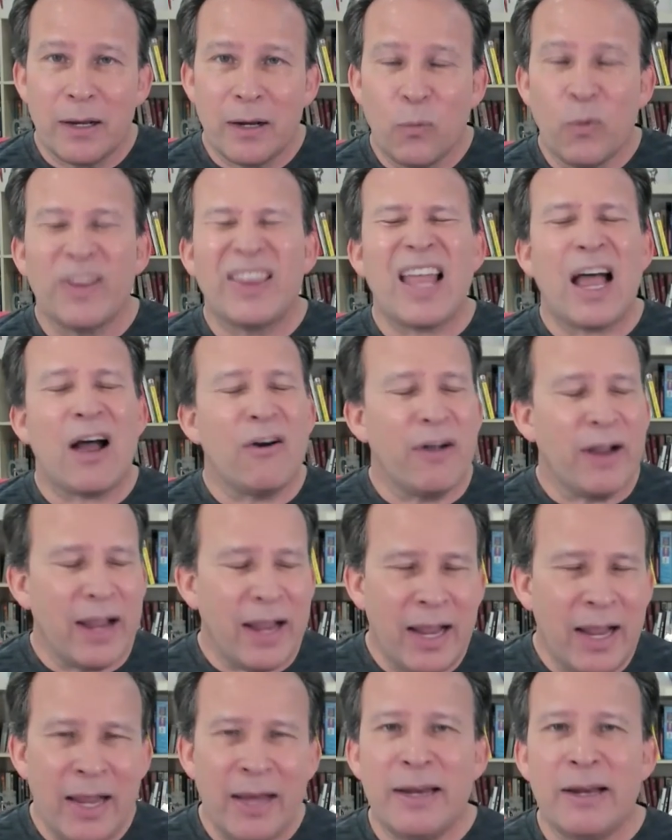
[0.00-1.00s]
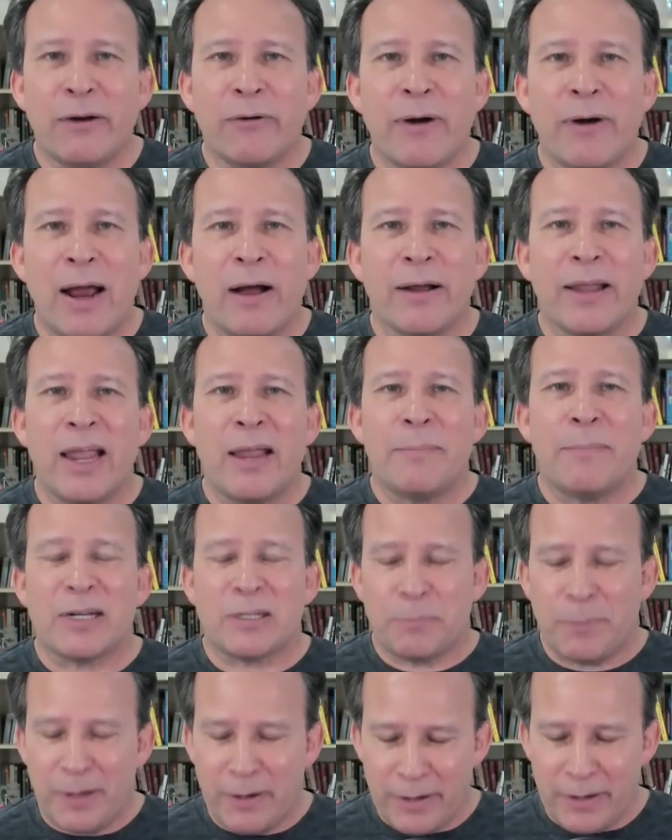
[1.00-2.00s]
without any ground game
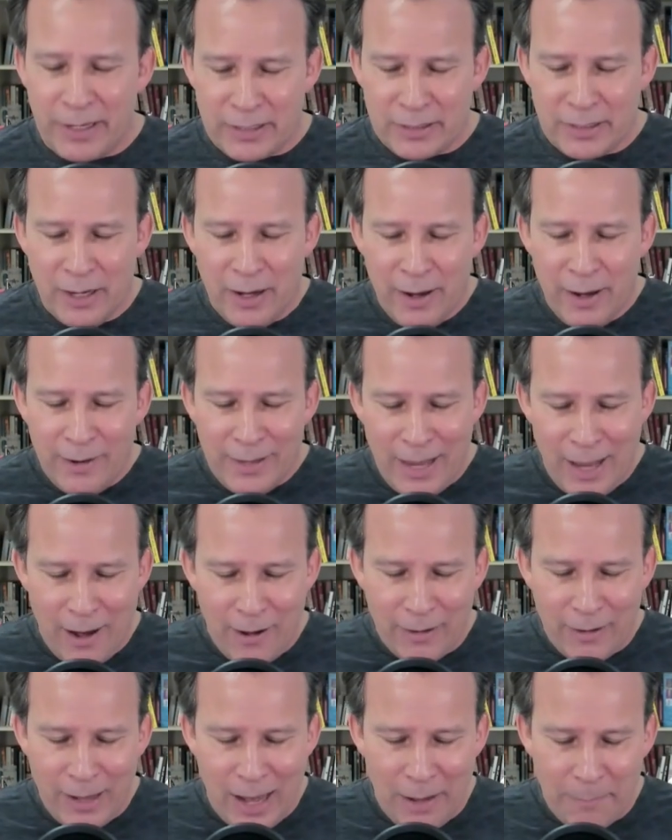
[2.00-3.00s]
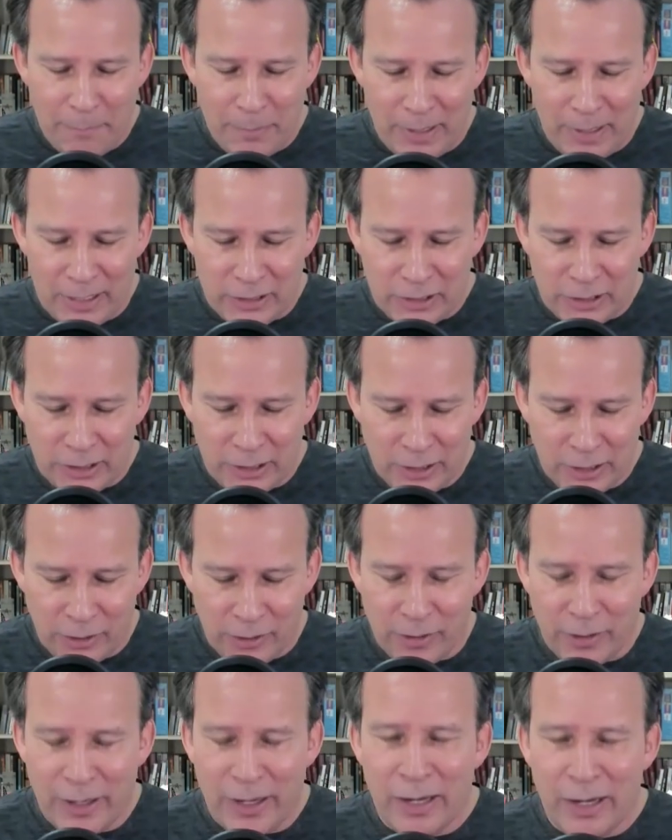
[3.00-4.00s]
experience. Now, God bless
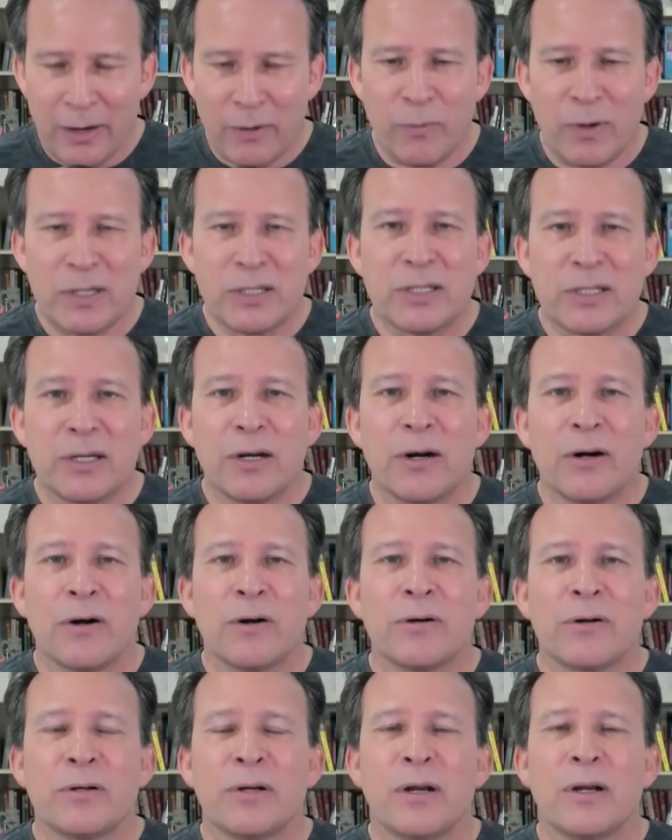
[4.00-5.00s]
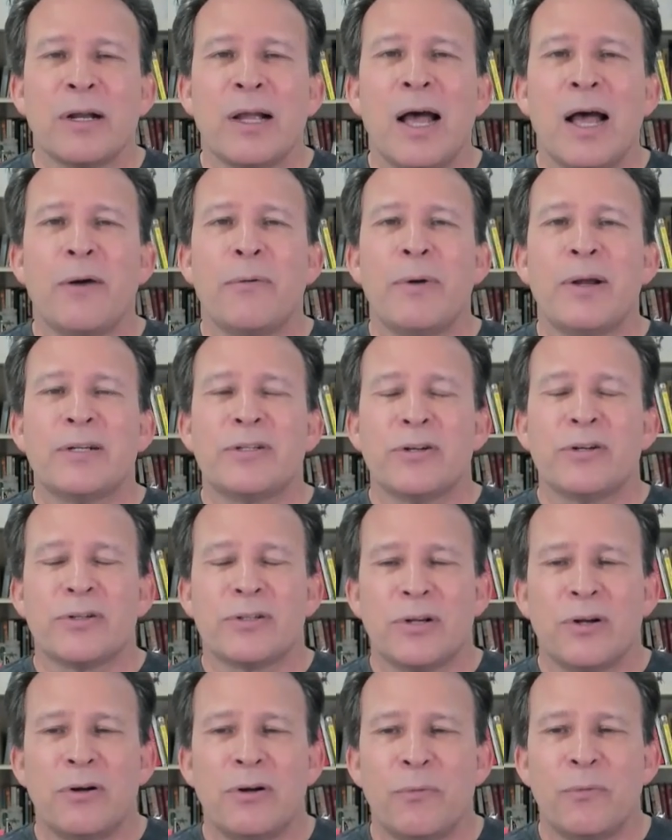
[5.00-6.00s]
her and God rest her
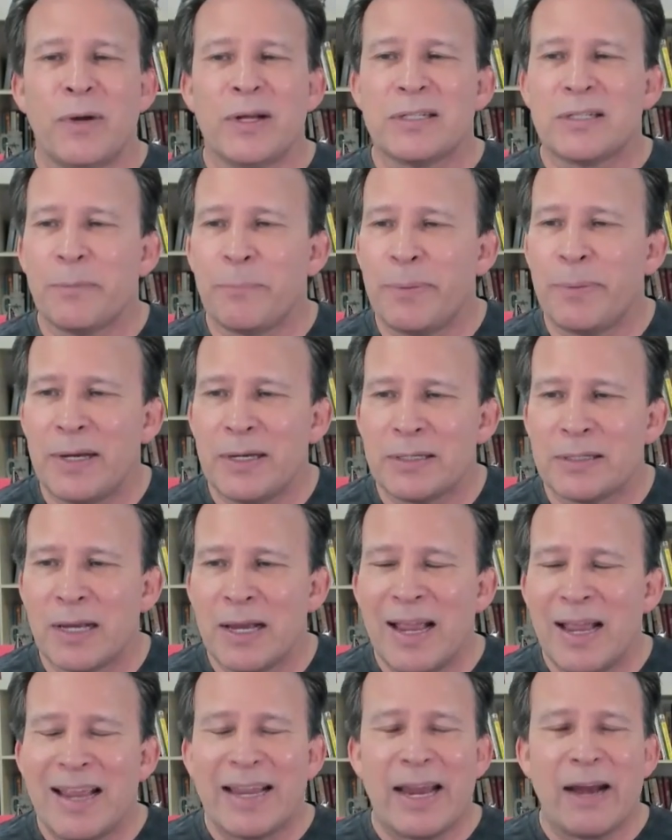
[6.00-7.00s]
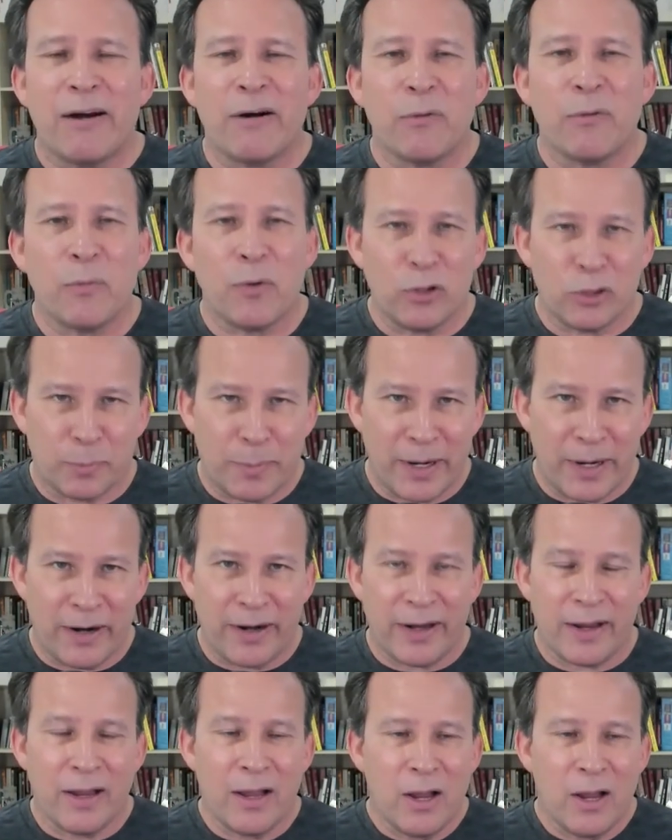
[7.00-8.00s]
soul and rest in peace. Karen
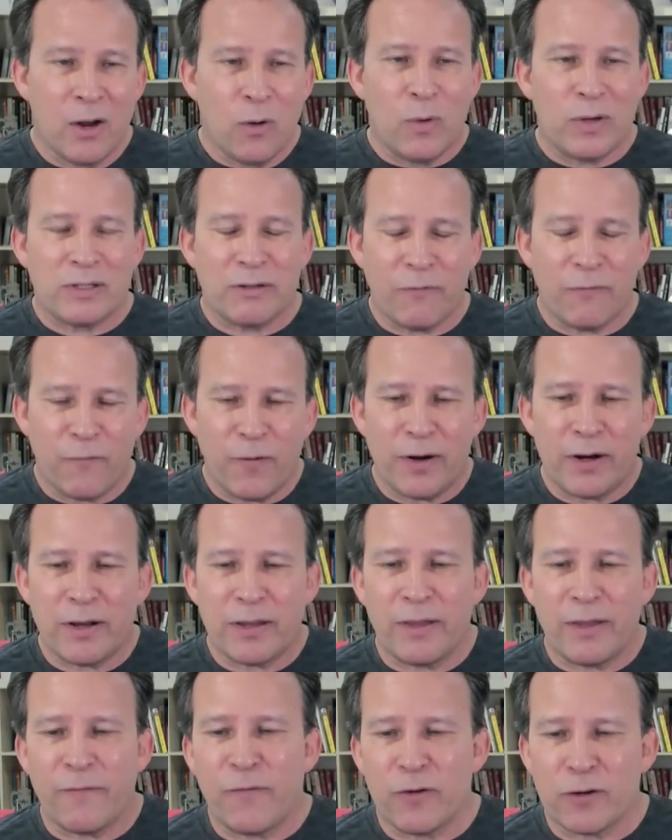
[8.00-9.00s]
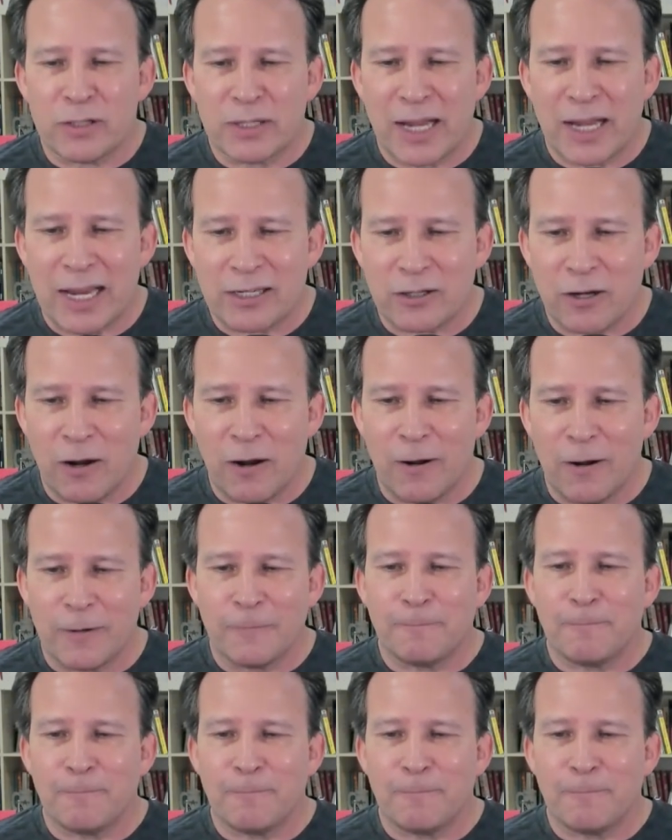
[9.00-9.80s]
Roseberry was in front of the first Gascon,